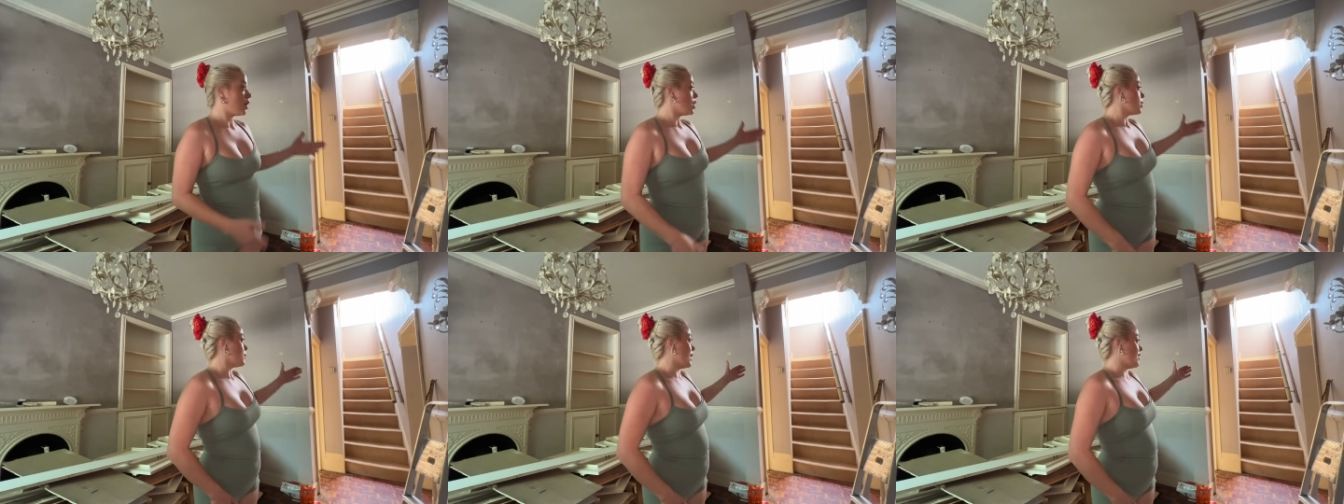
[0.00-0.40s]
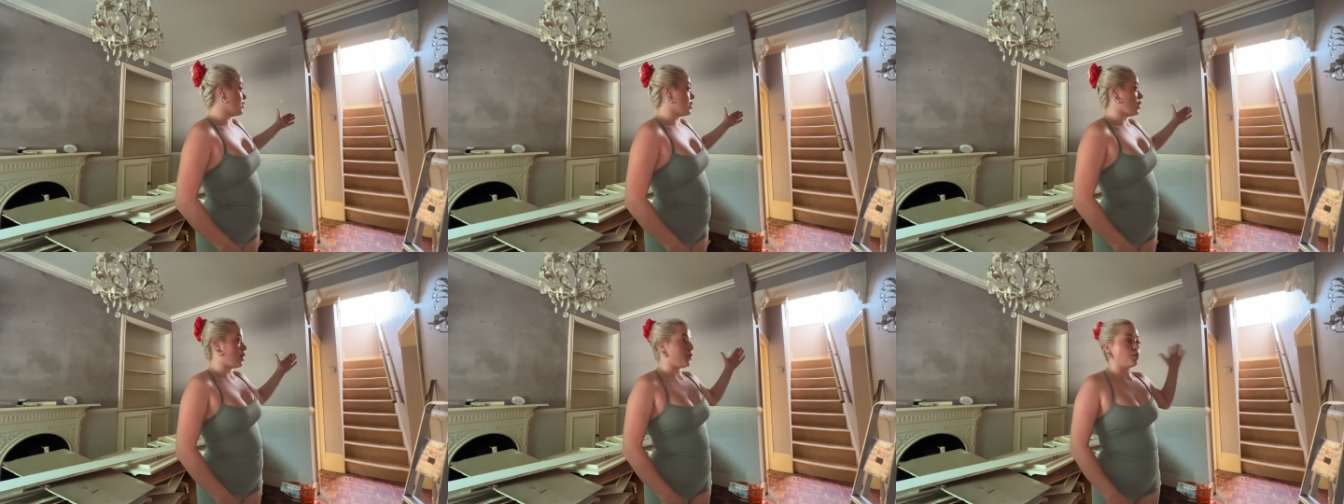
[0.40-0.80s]

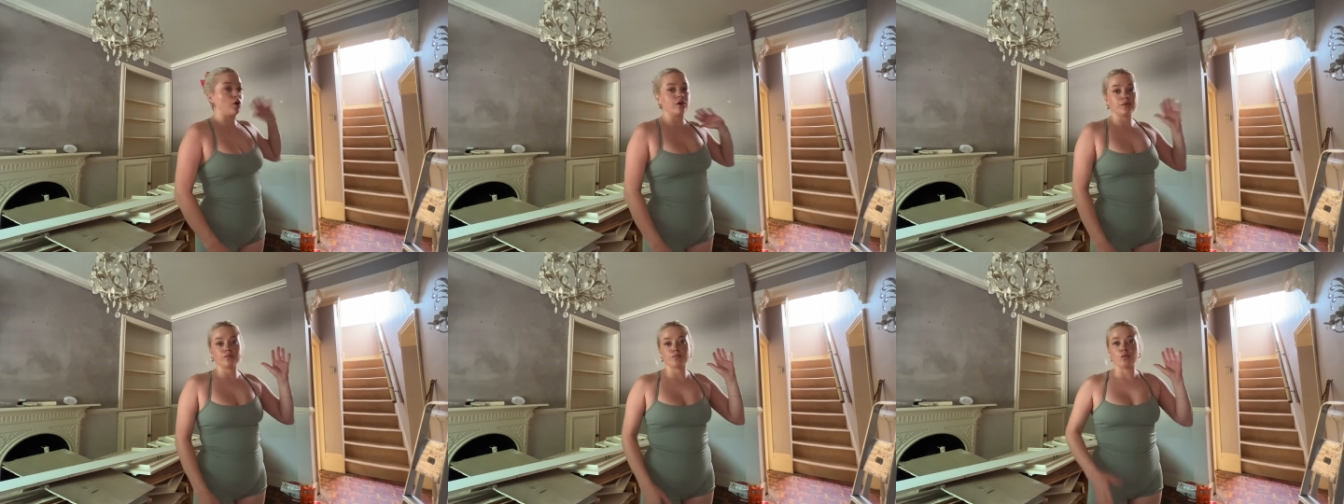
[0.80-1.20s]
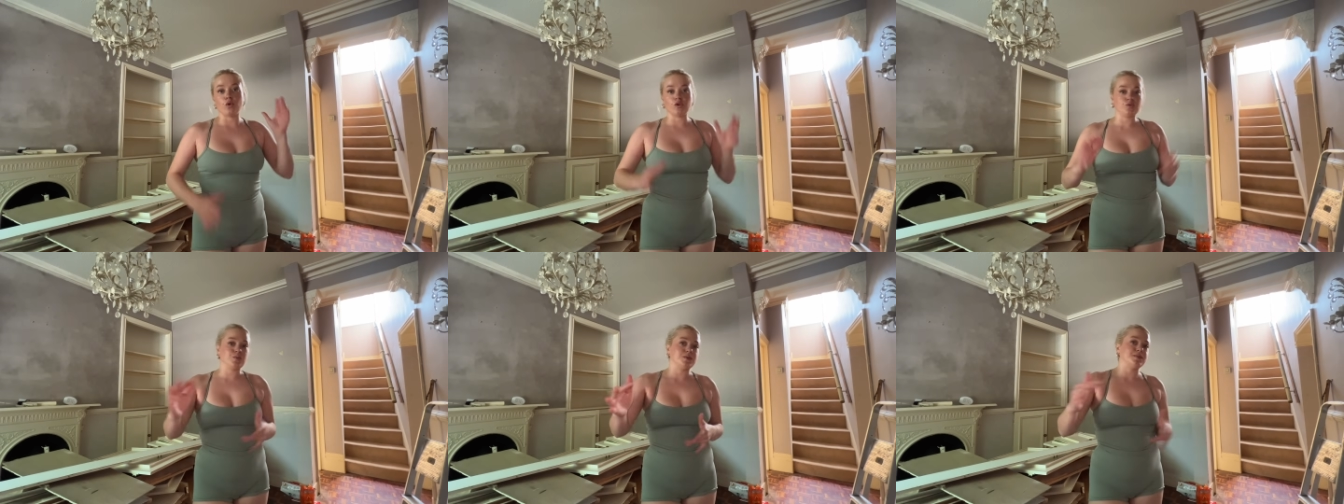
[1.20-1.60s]
what
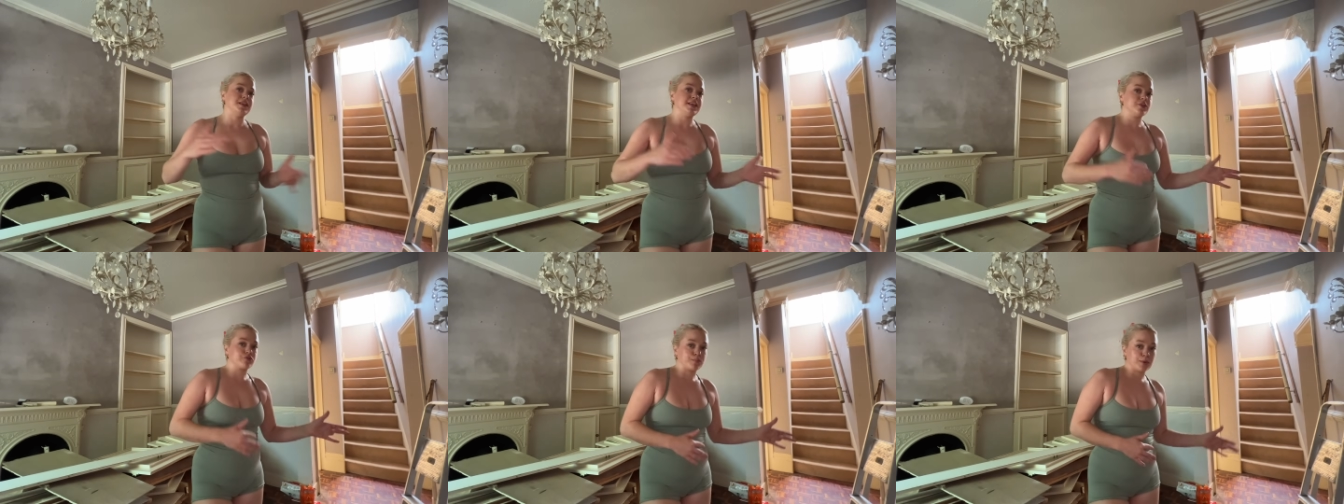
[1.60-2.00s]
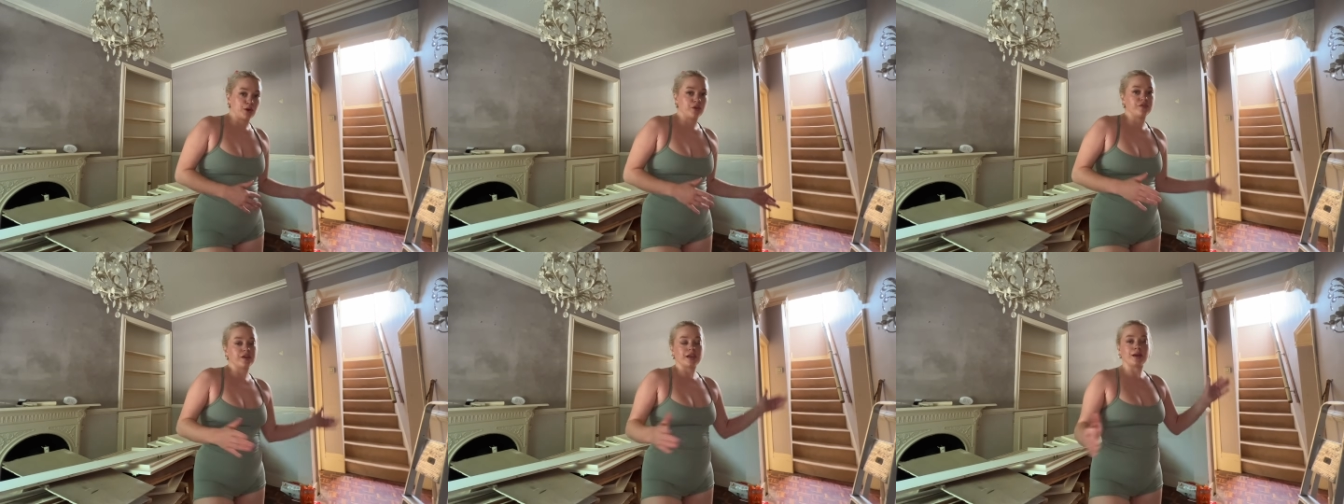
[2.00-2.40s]
walls would need
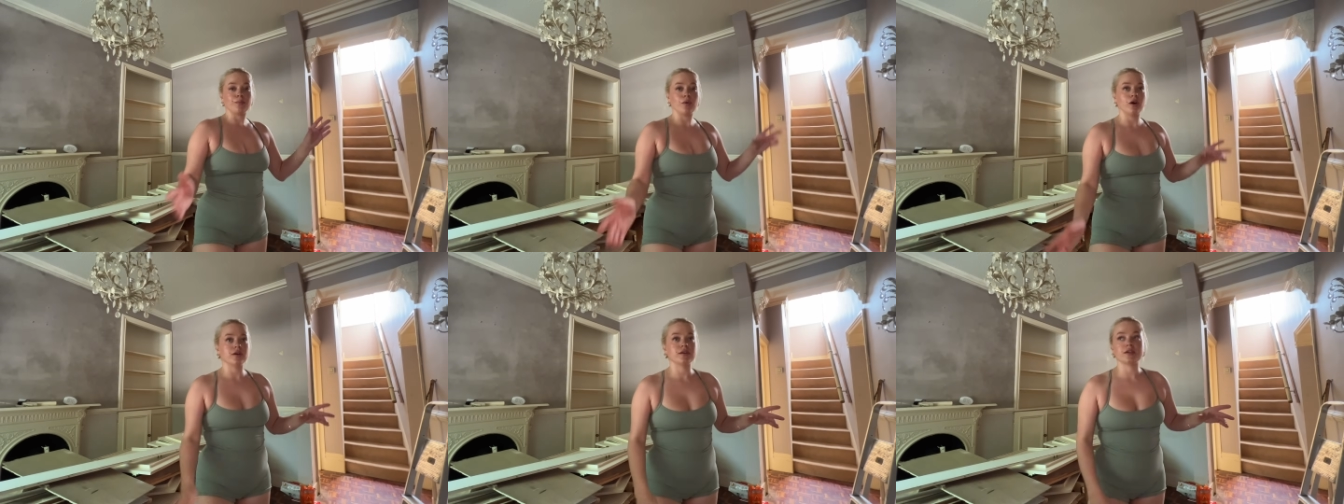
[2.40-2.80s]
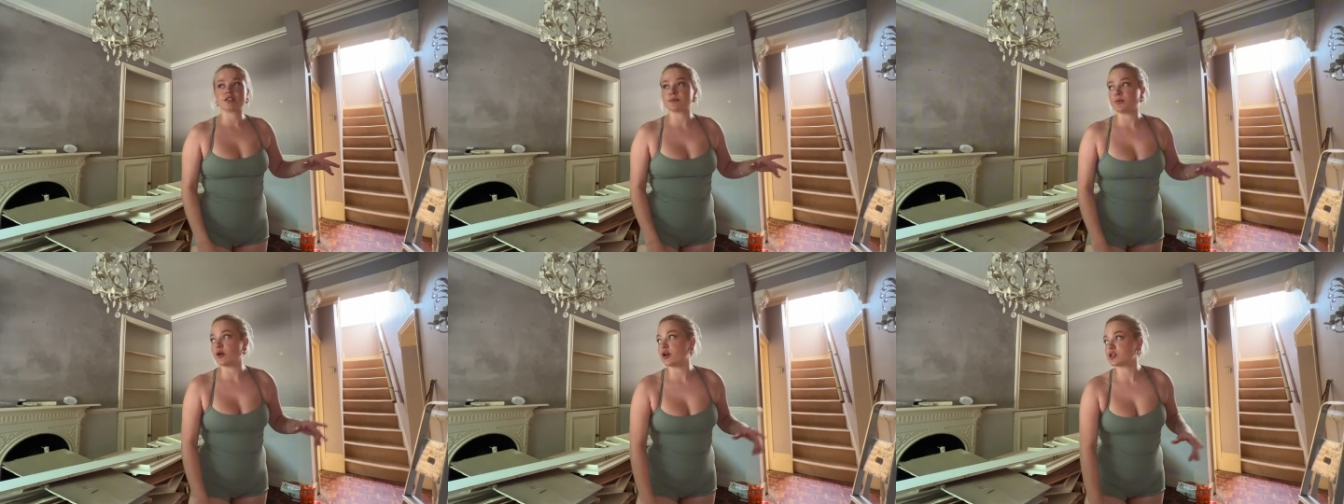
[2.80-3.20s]
removing and what
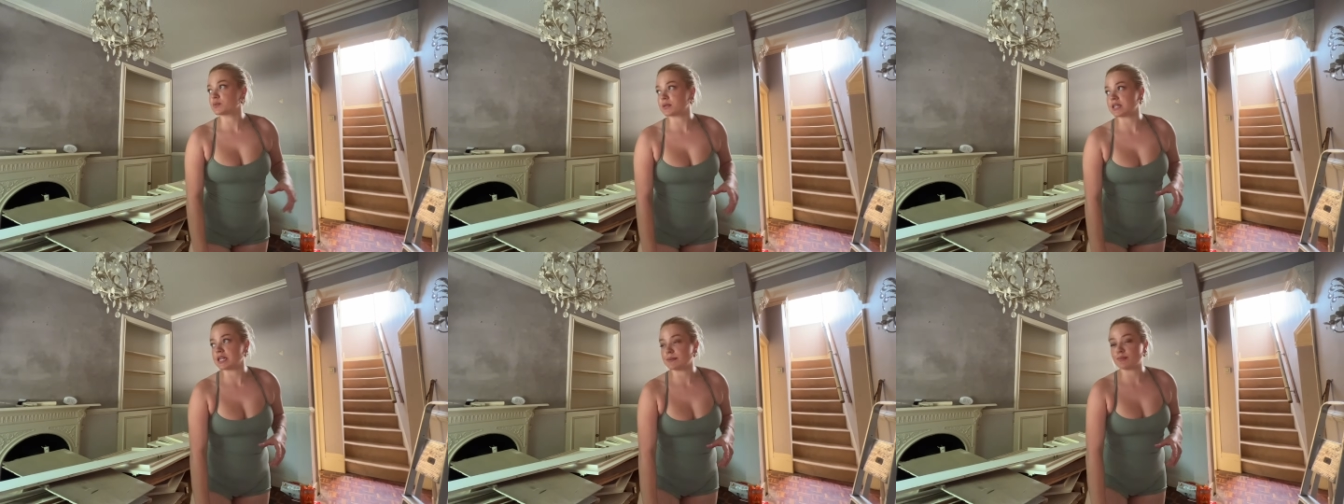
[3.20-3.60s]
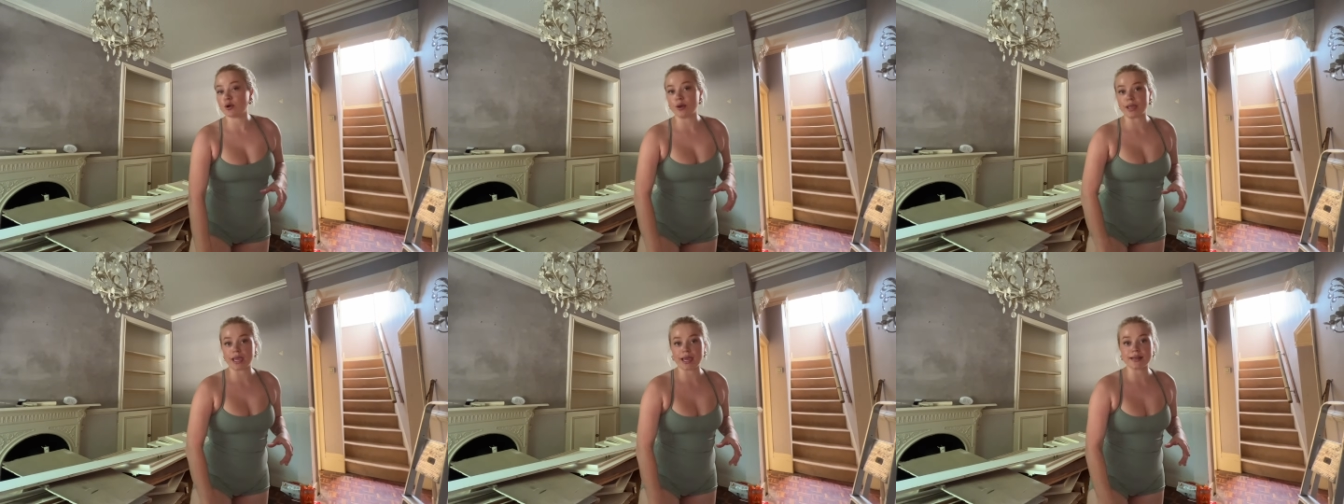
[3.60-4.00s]
supports would need
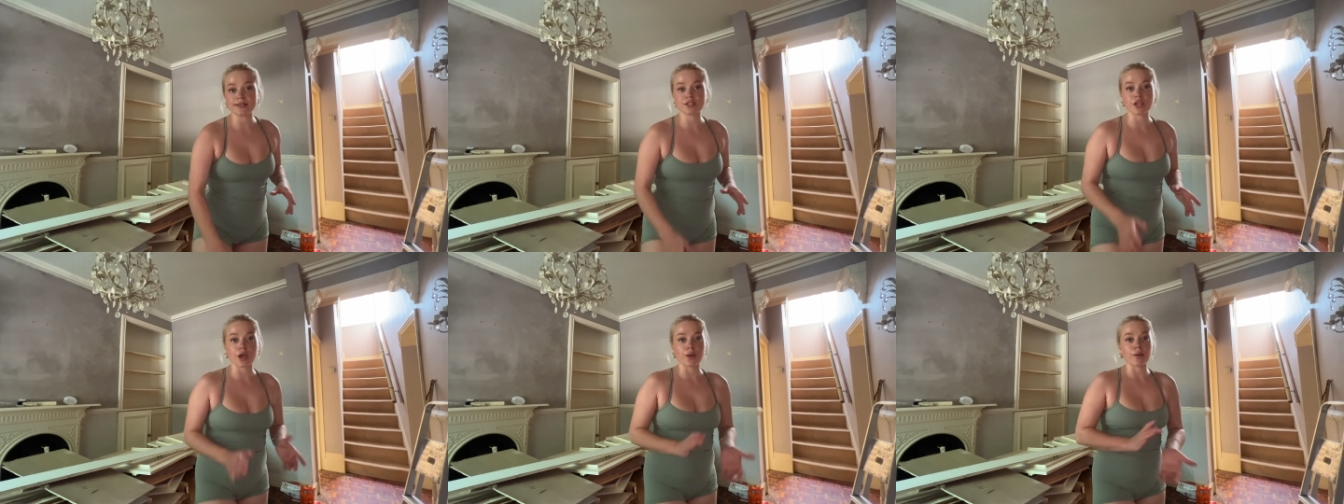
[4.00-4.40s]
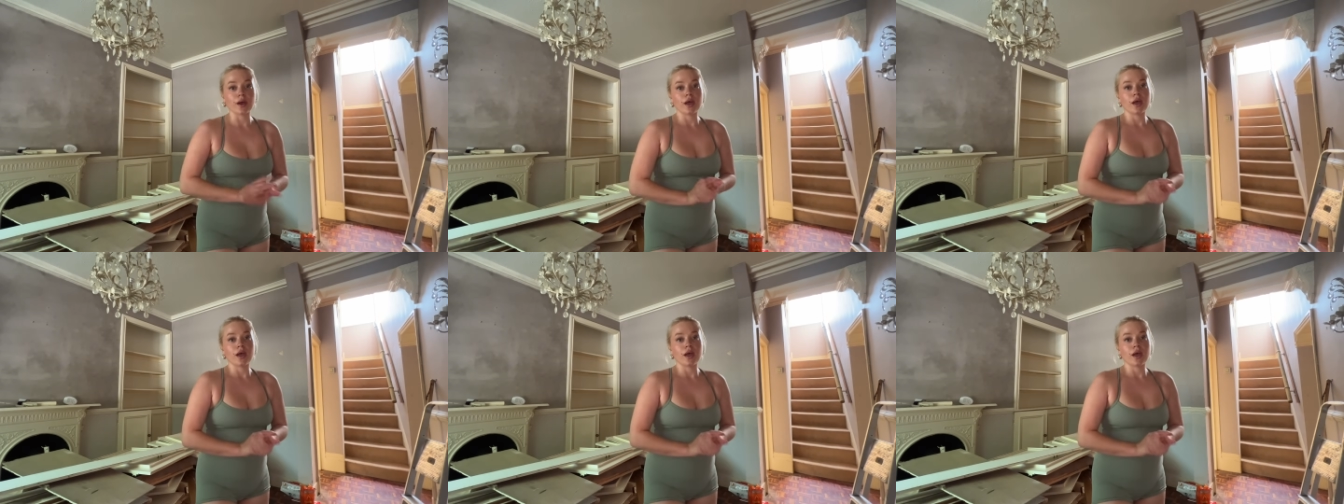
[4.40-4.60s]
putting in. So